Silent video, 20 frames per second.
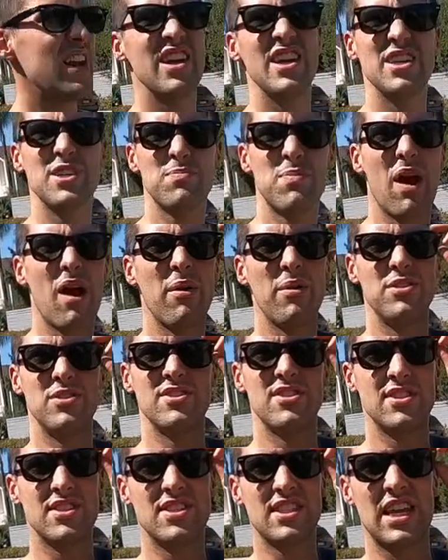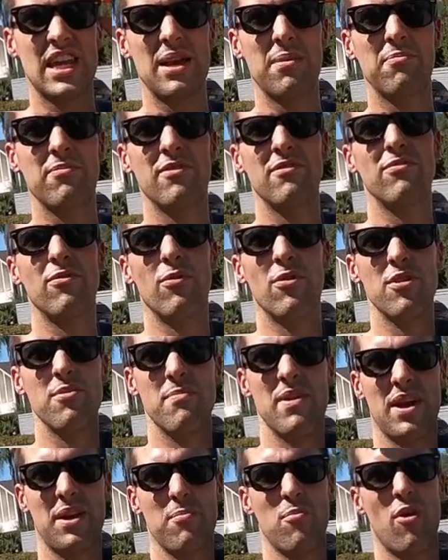it, is probably just a scheme for Ford to
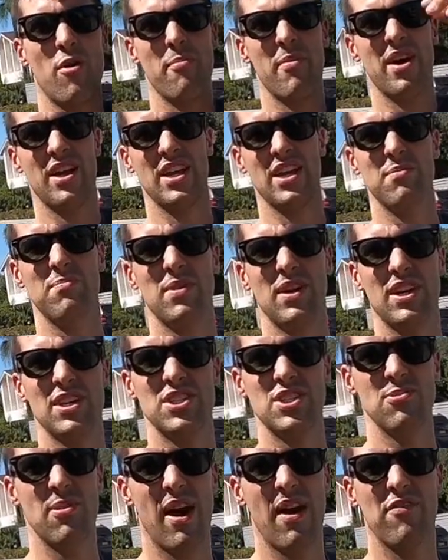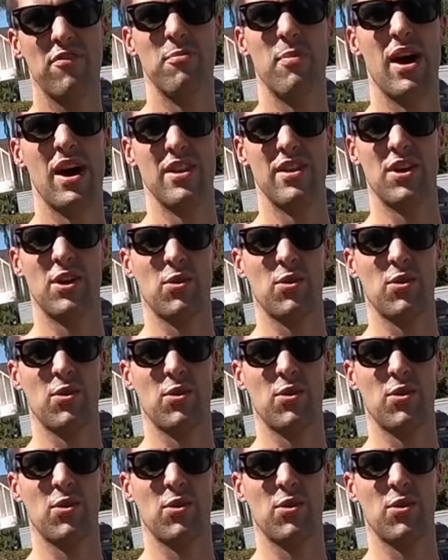make more money because you have to buy their